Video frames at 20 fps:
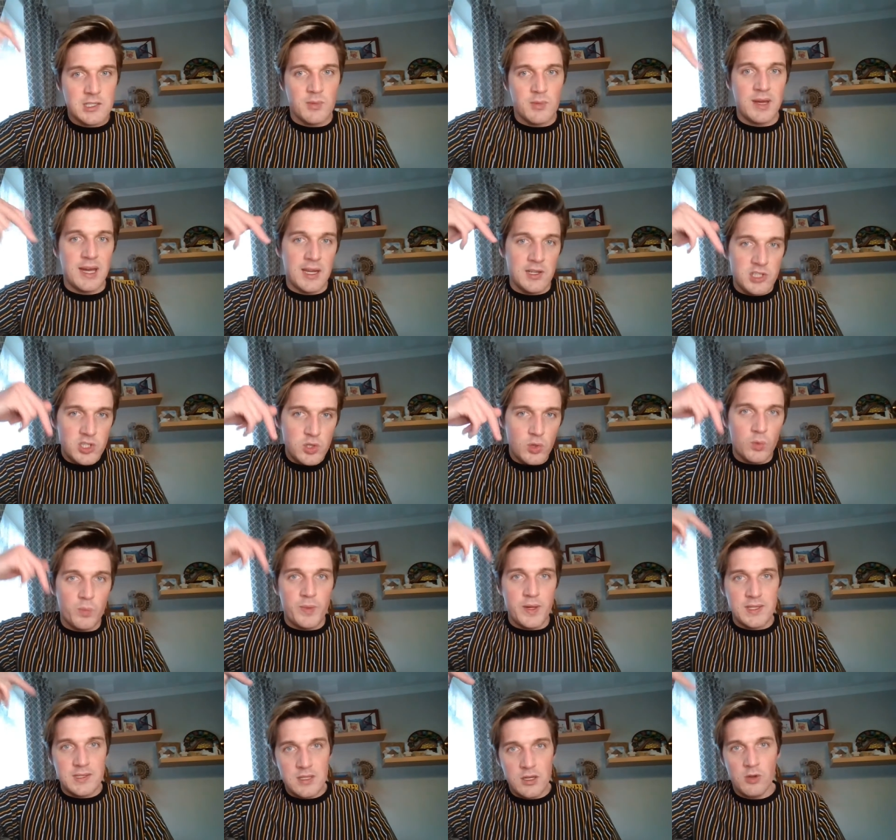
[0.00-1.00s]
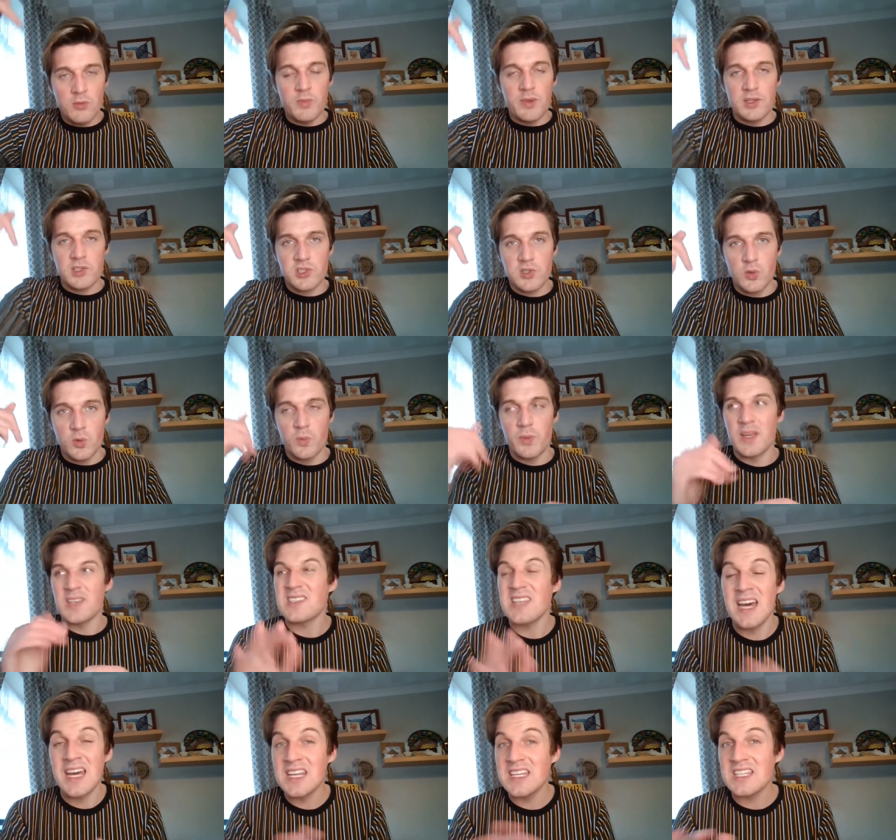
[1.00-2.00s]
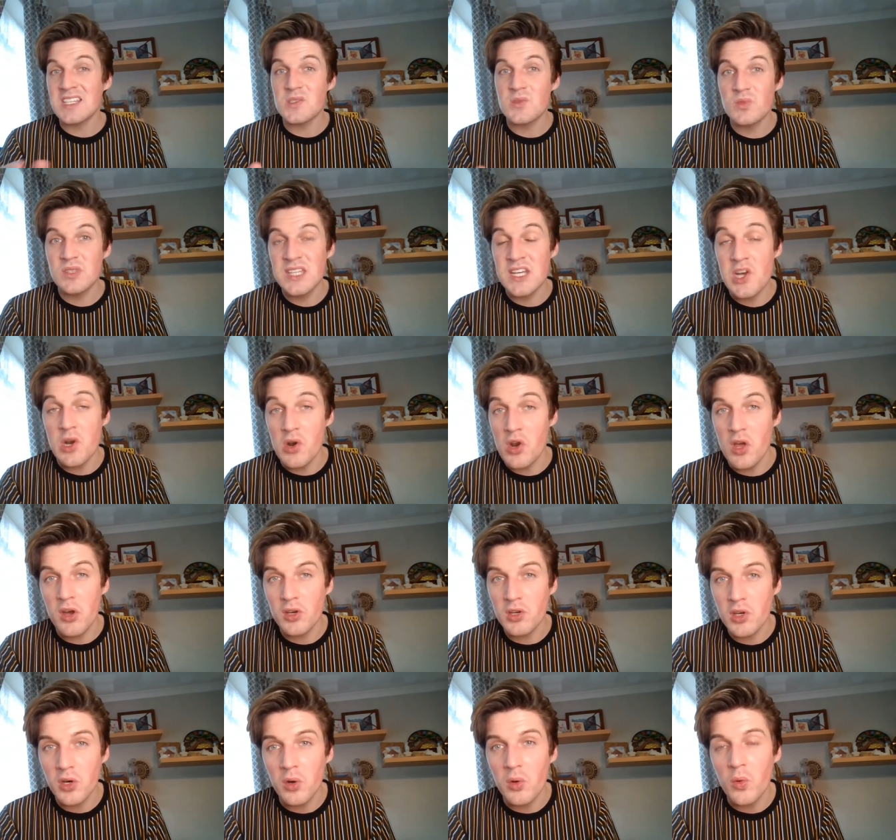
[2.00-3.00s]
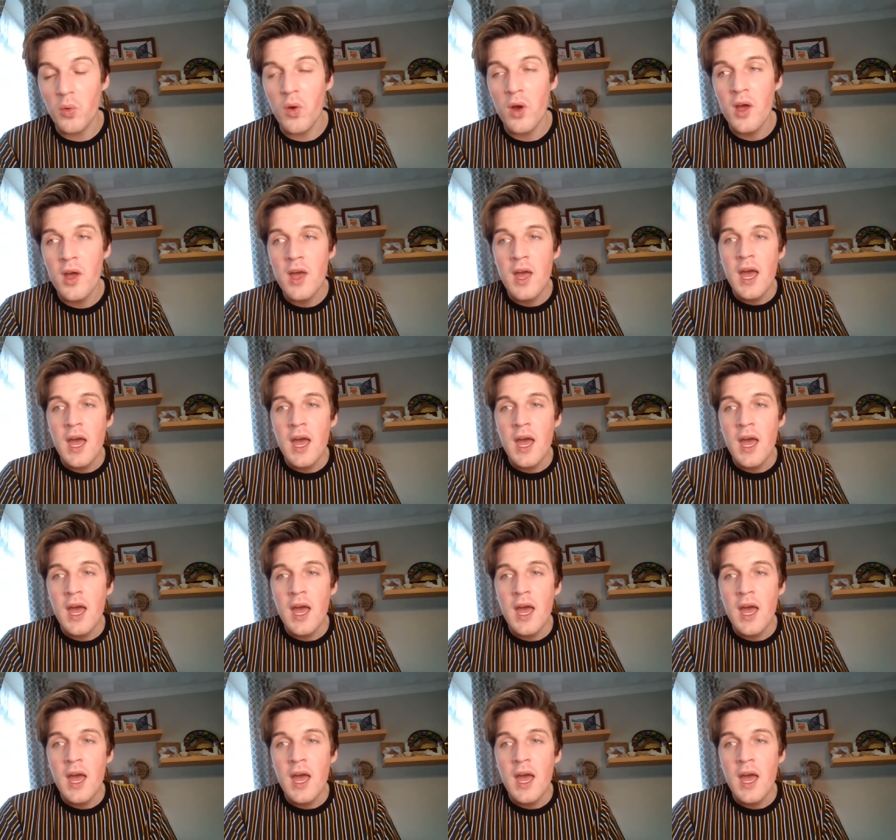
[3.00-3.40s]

So I had short bits, long bits, short bits, and it just didn't look cool.